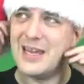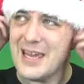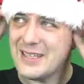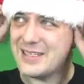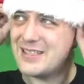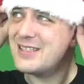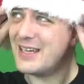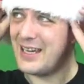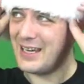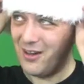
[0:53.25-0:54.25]
Ears are
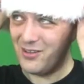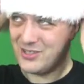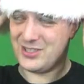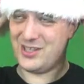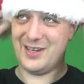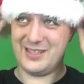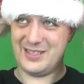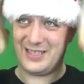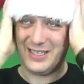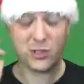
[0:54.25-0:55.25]
sticking out on the side of this thing.